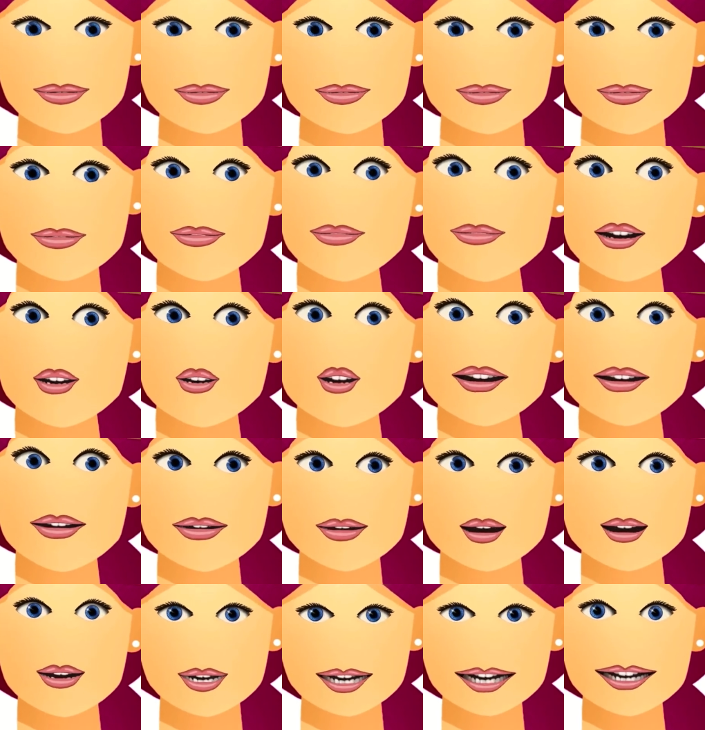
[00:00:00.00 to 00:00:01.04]
This
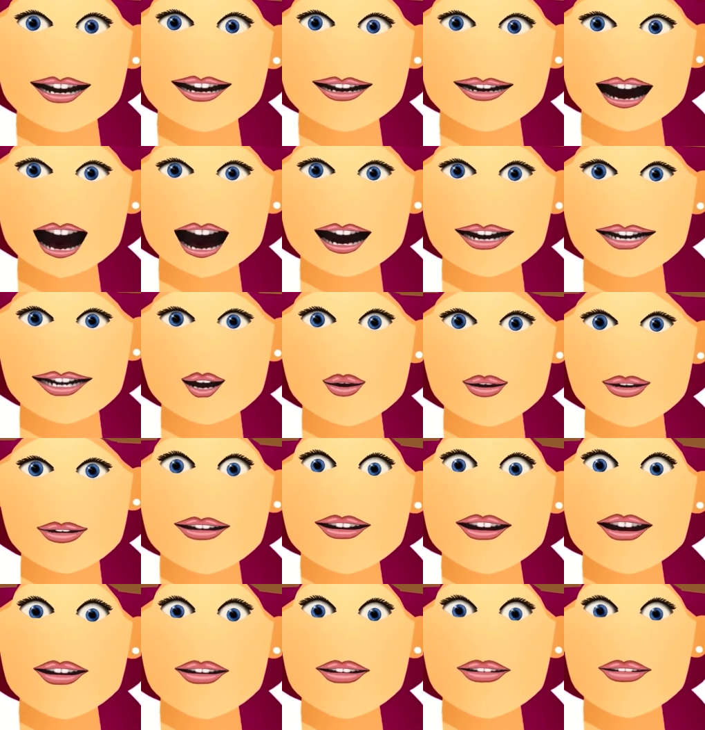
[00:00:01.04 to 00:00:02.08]
nickel symbol is
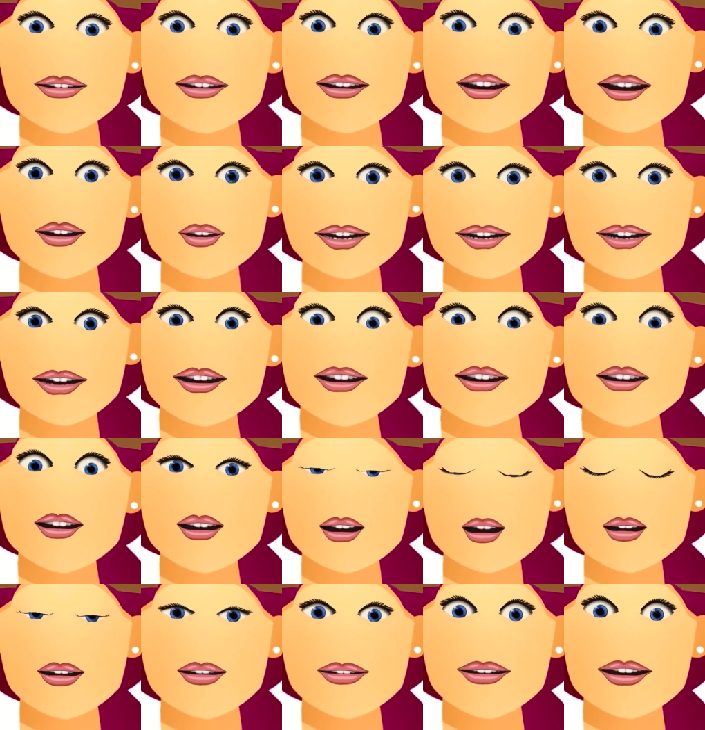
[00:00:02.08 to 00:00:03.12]
written on the left side
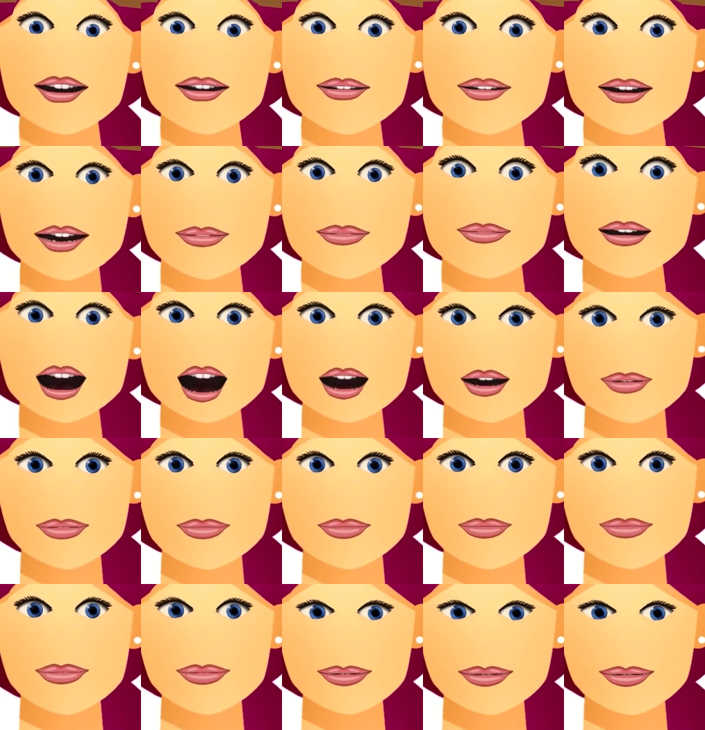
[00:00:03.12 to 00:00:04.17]
of the letter Vav.
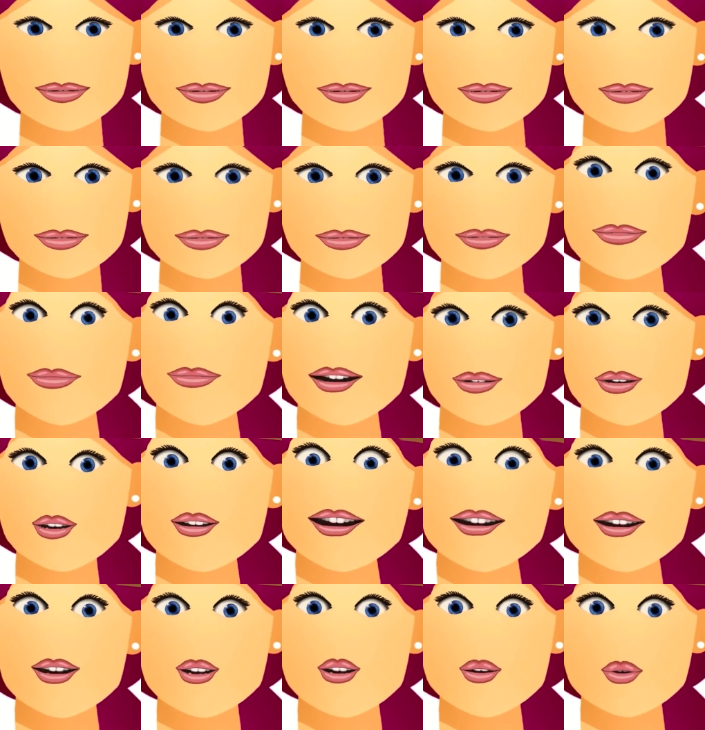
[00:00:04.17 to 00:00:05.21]
It
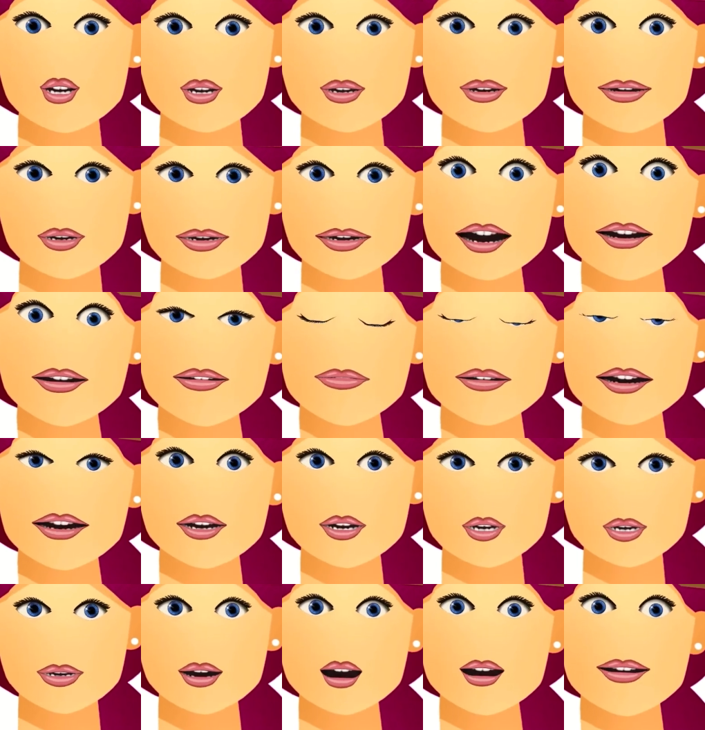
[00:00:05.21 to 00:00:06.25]
tells us to
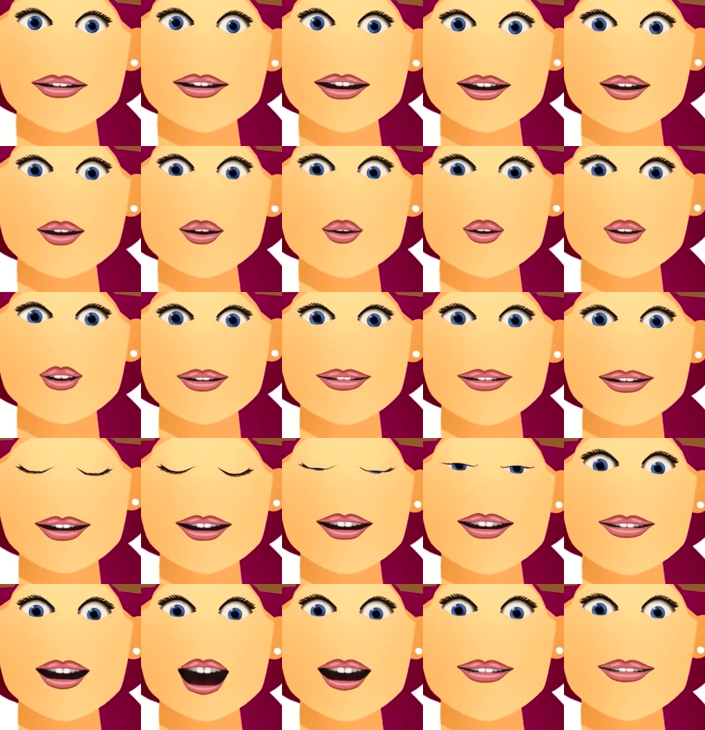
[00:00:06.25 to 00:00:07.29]
pronounce the letter as the
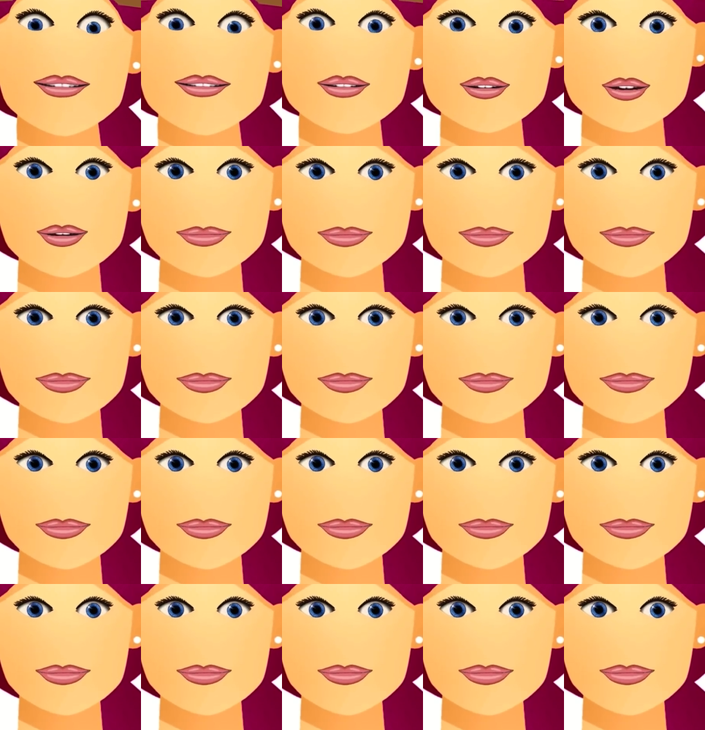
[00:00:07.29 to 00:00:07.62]
vowel U.